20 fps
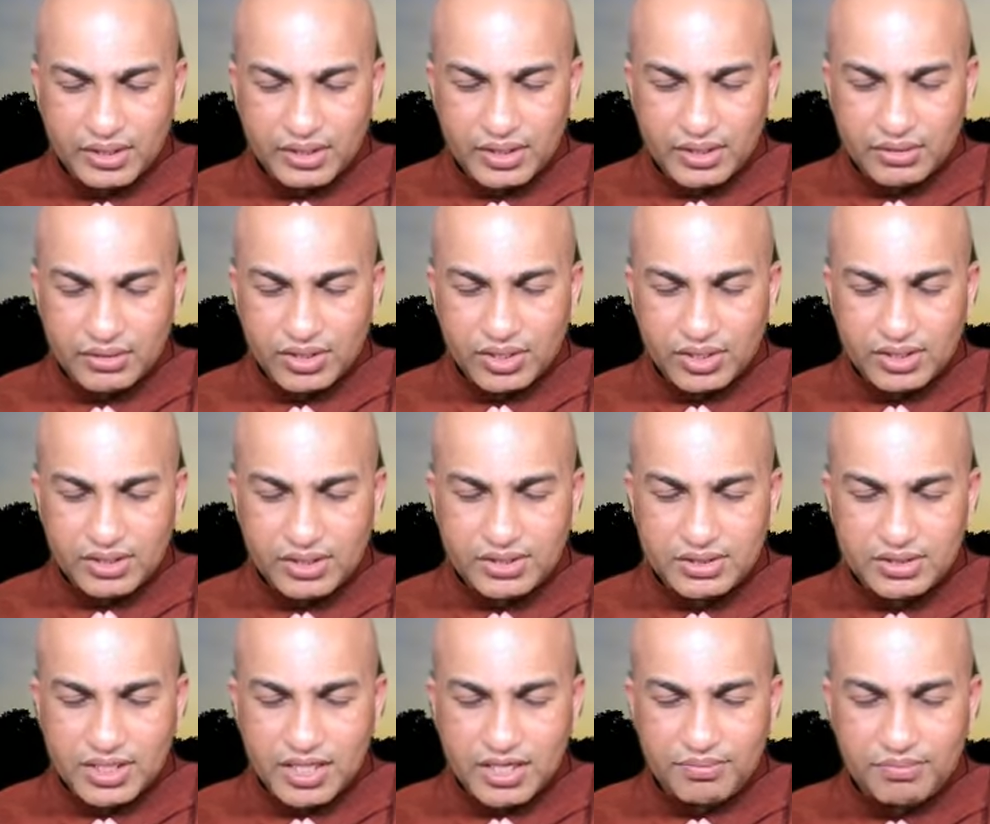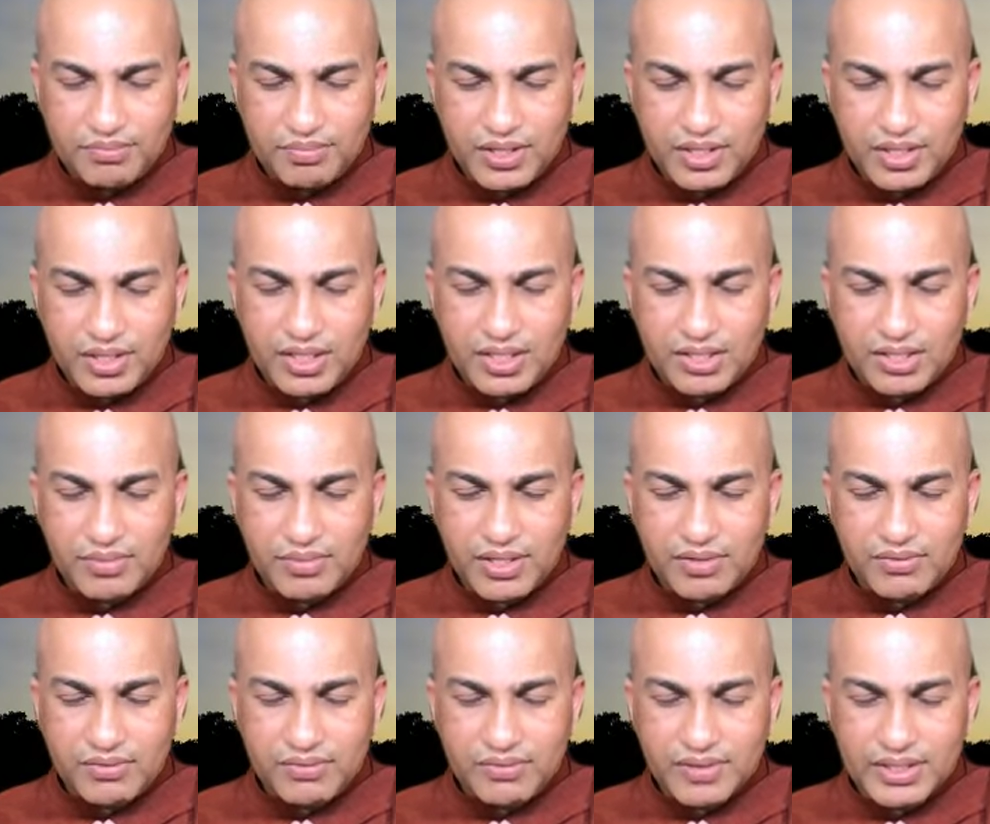During this time period, may
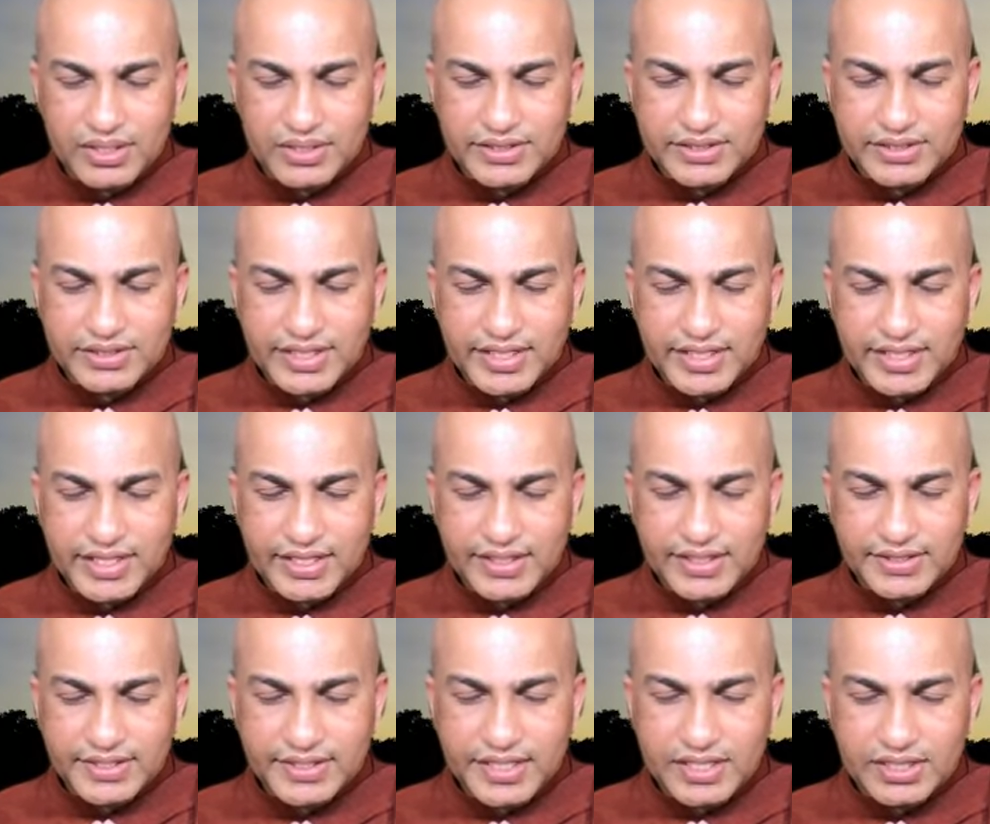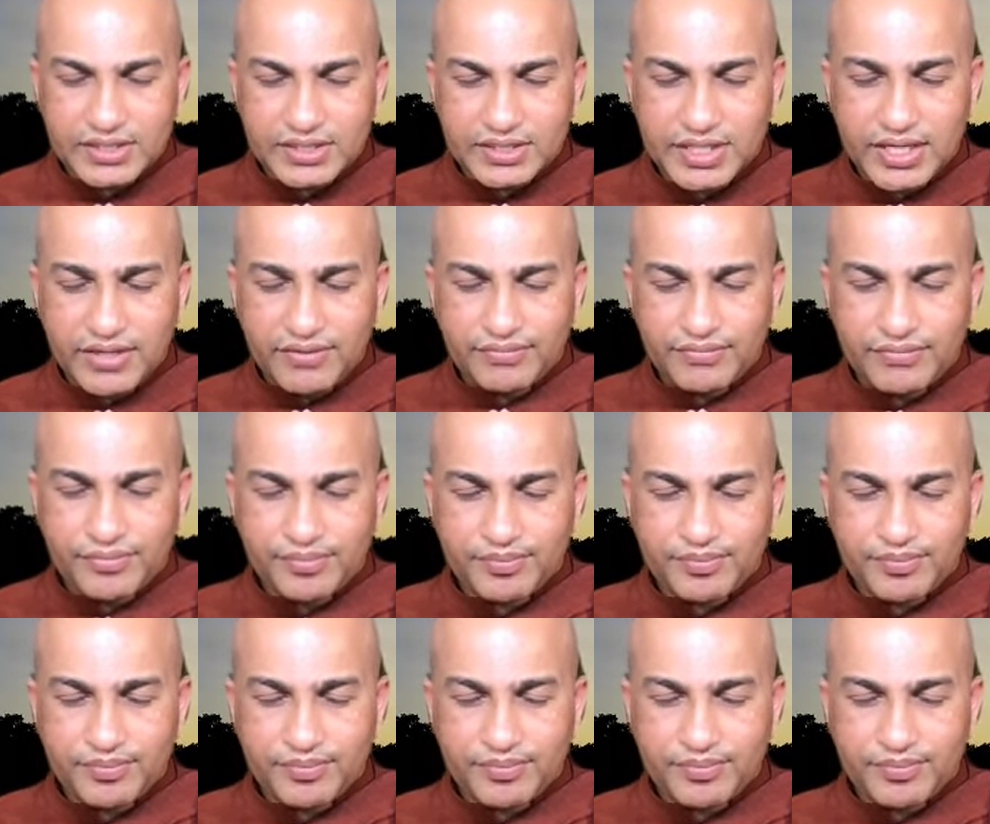everyone stay healthy and safe.